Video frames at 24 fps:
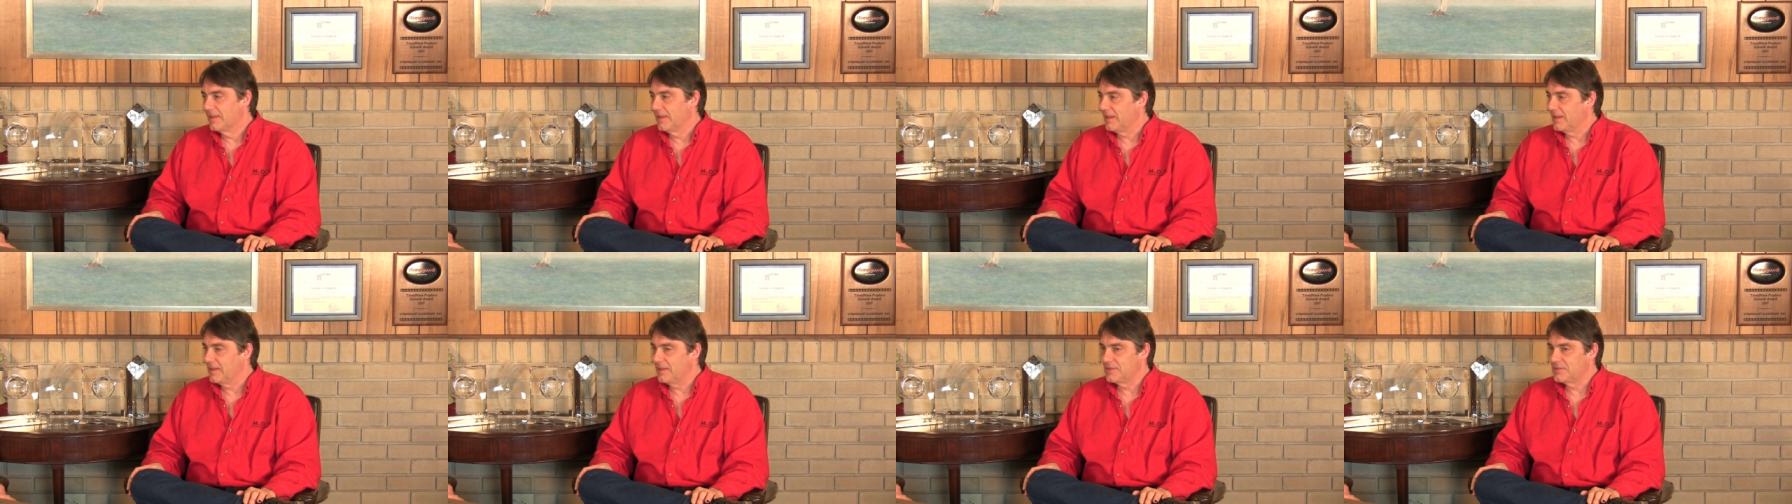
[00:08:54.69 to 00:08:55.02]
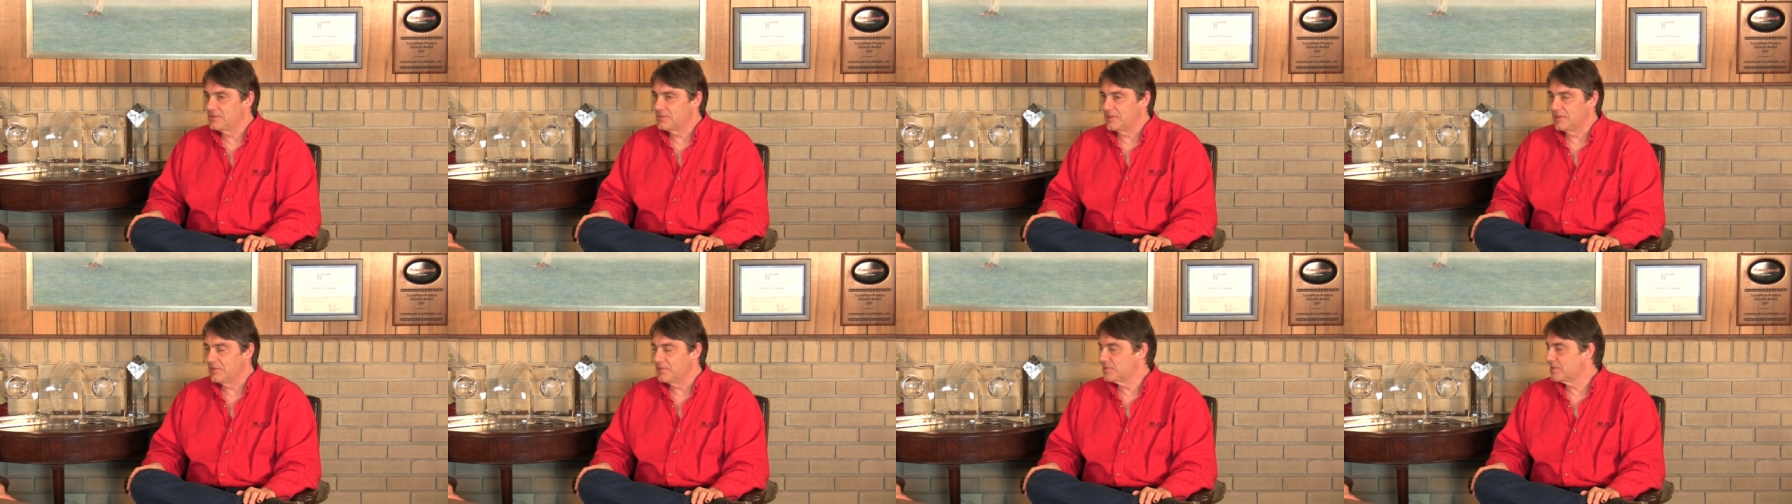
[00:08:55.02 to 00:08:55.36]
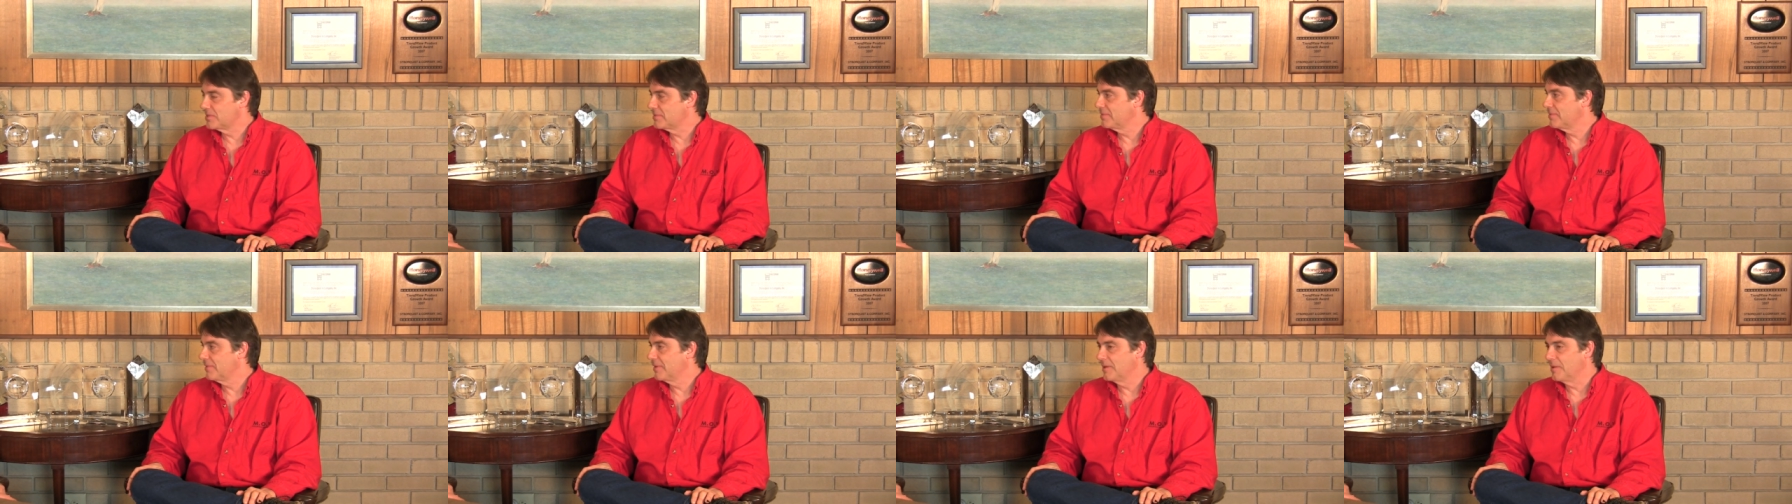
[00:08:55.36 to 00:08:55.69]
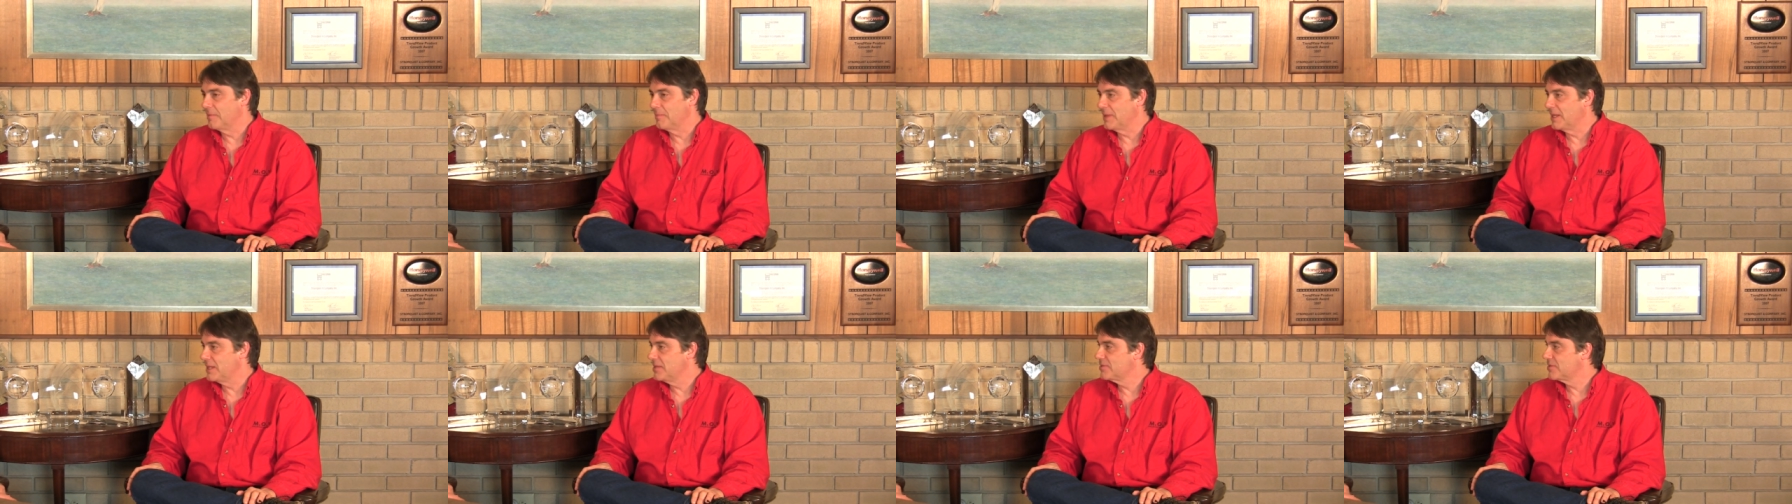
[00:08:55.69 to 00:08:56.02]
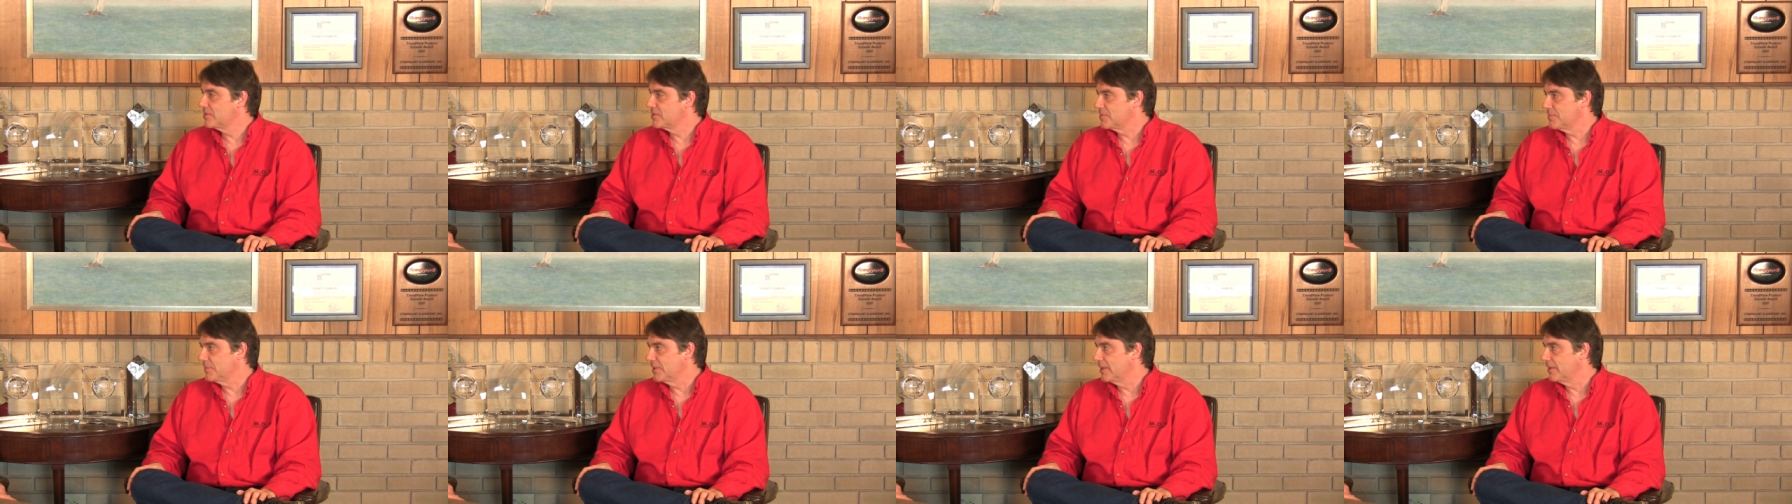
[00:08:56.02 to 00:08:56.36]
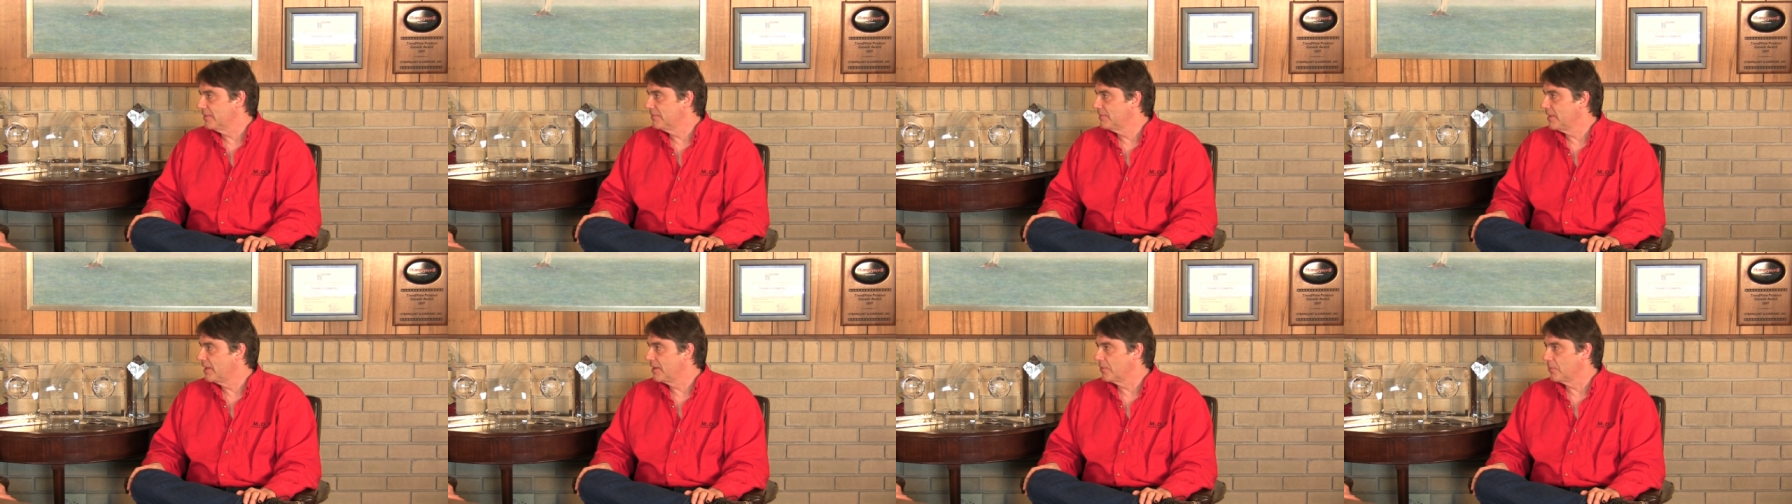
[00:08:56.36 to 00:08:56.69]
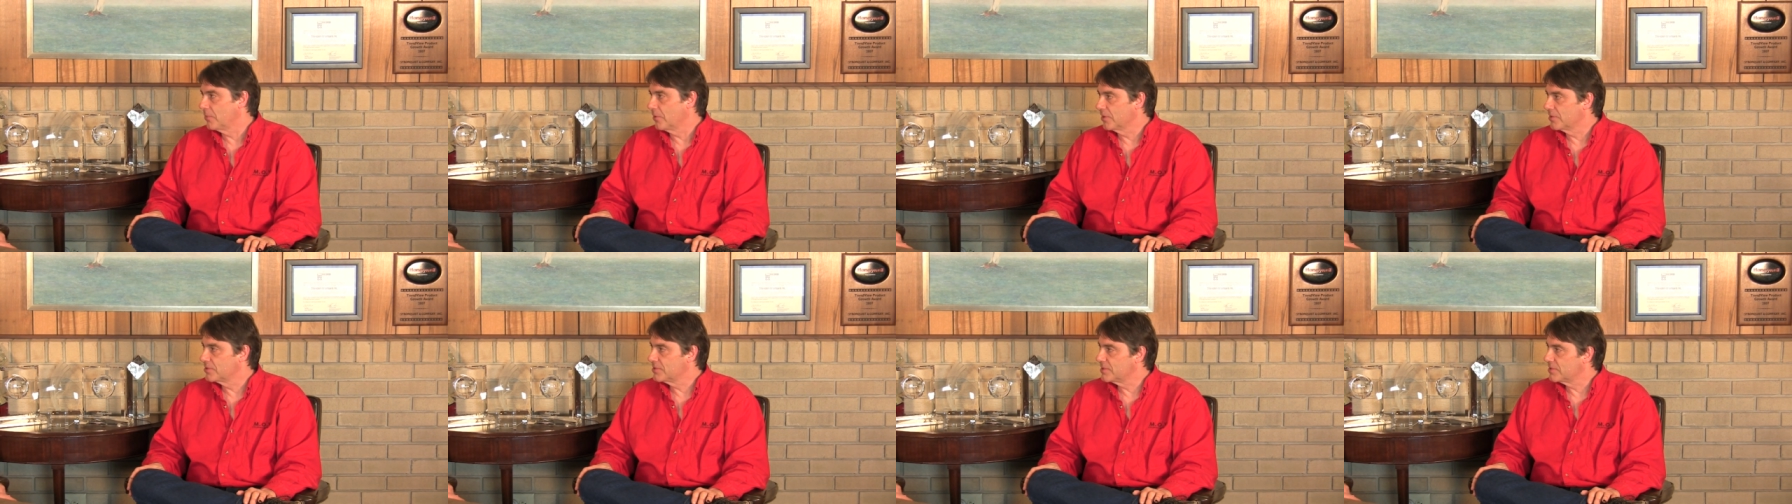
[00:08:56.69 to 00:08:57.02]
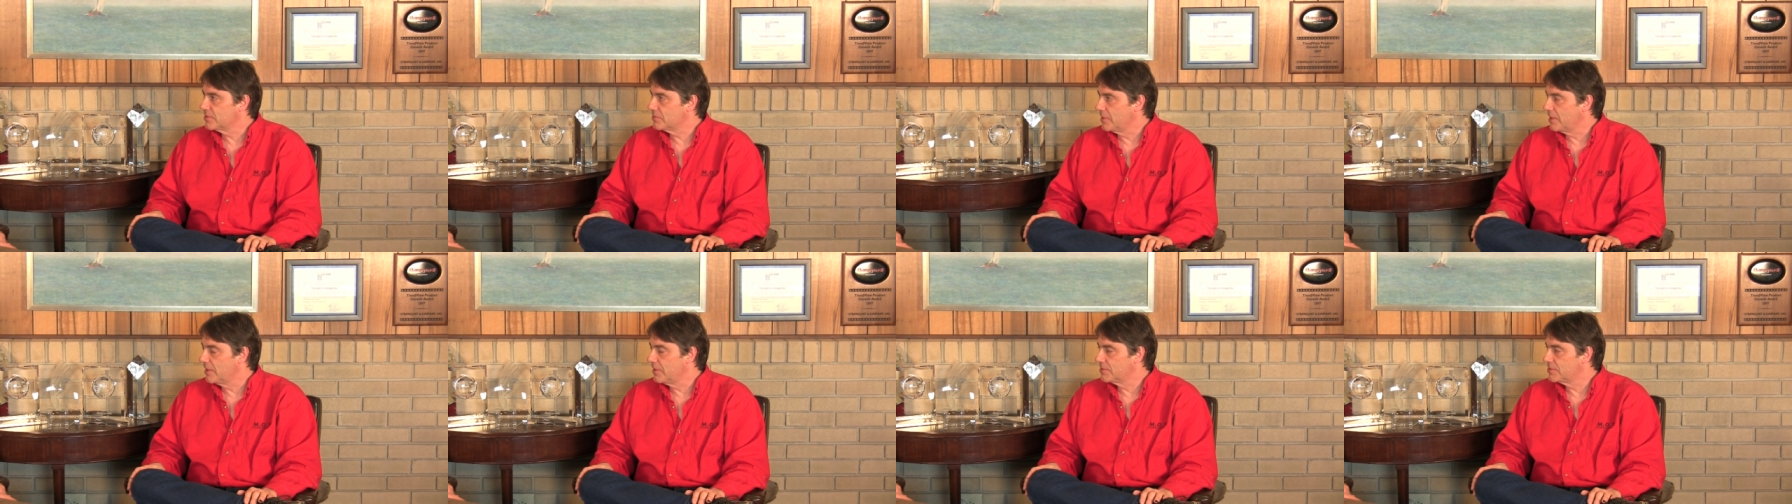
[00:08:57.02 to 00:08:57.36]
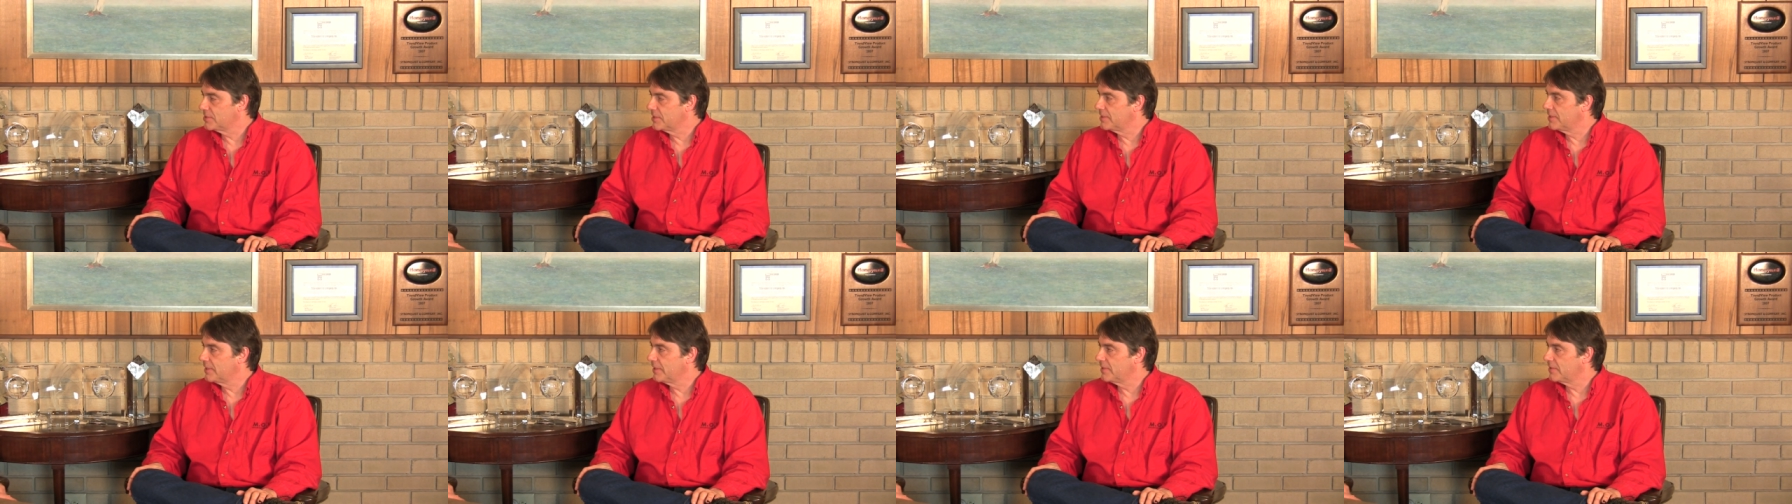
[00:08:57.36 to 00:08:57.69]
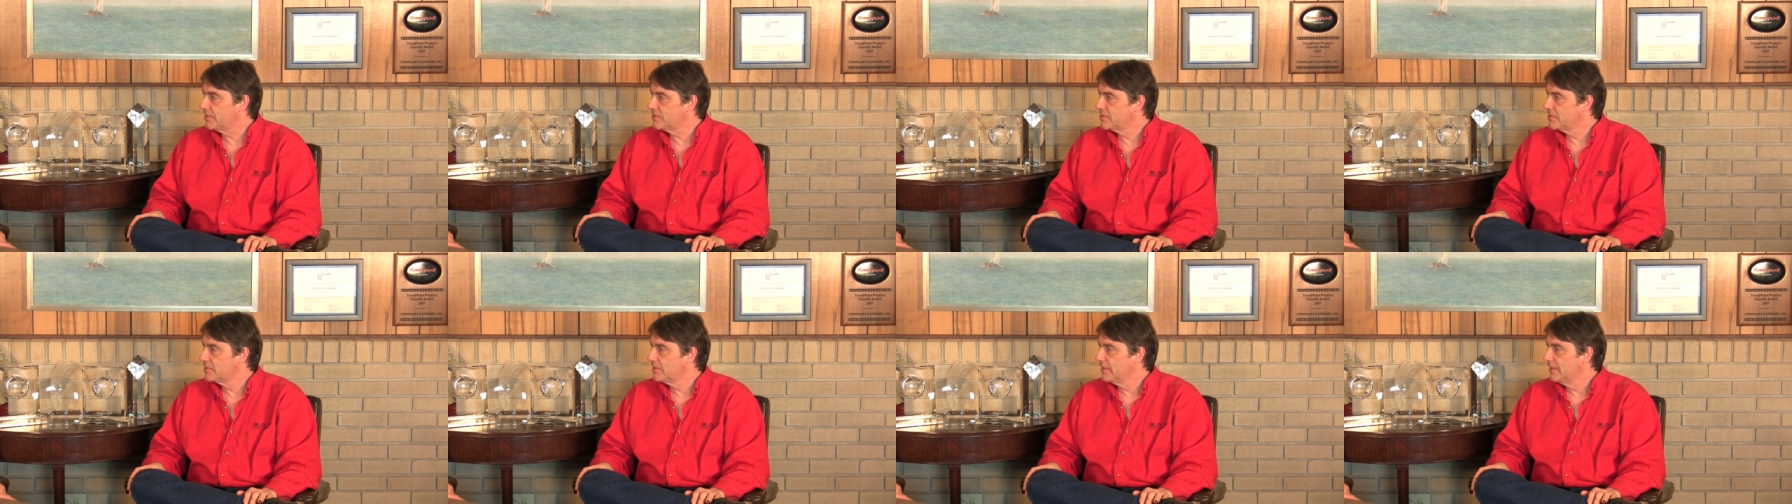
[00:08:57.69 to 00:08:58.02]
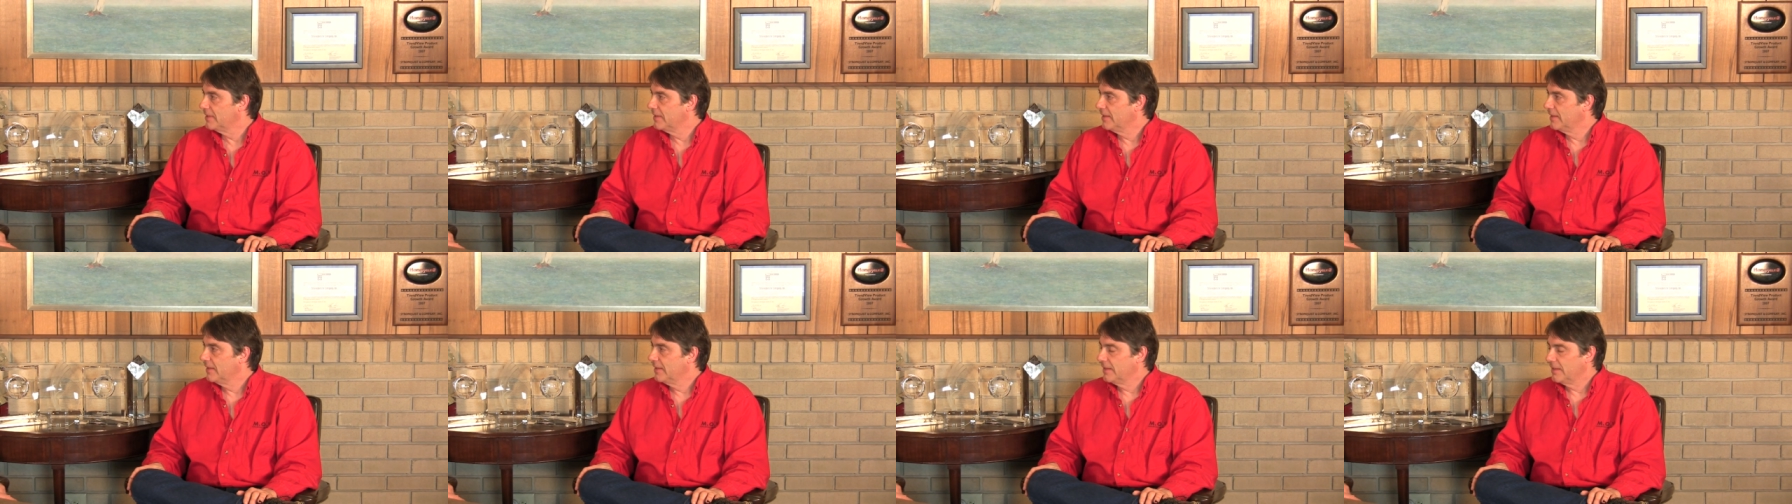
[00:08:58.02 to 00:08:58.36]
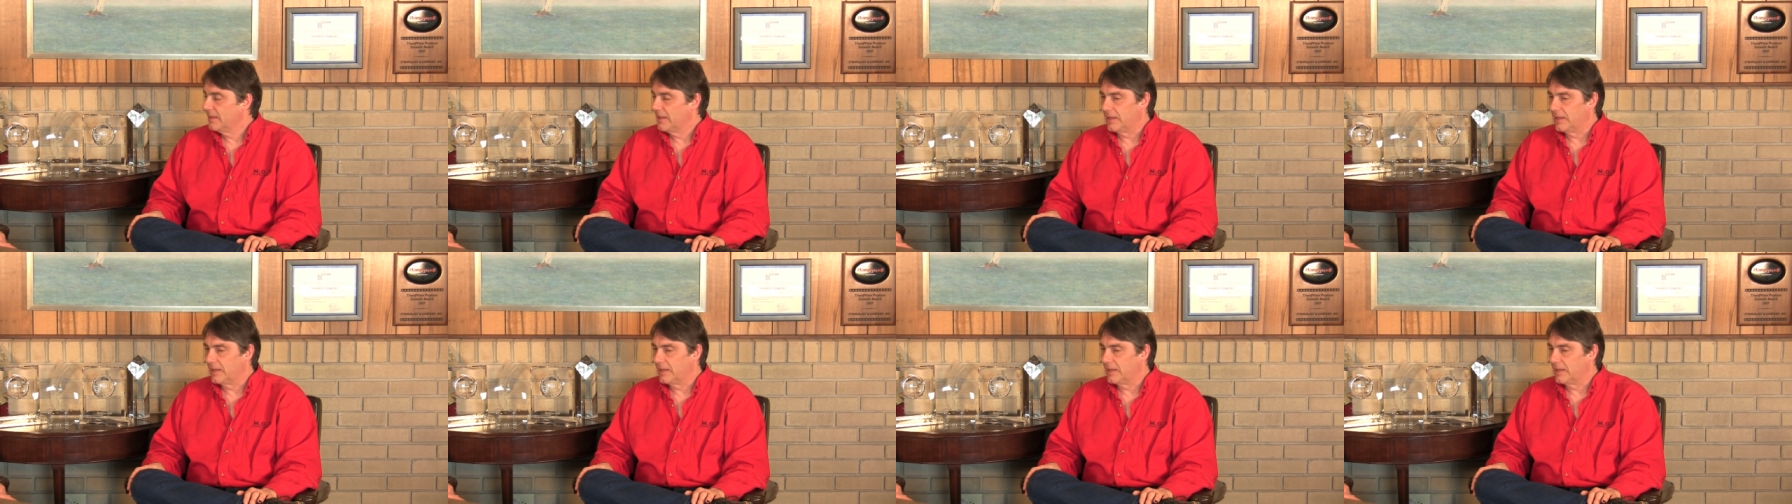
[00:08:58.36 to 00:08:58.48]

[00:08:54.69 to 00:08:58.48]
it still amazes me that it works as well as it does. Yeah.